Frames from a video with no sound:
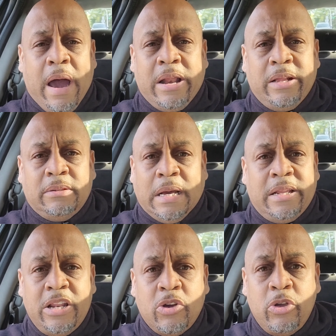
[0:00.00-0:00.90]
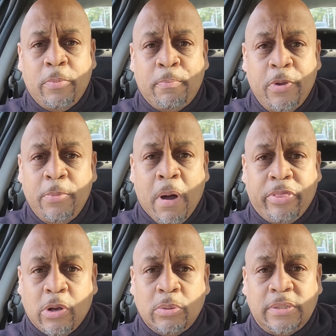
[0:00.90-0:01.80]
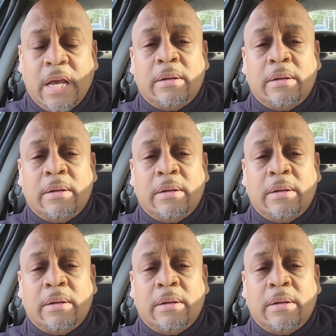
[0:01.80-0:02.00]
I didn't, I didn't know you, you bought those.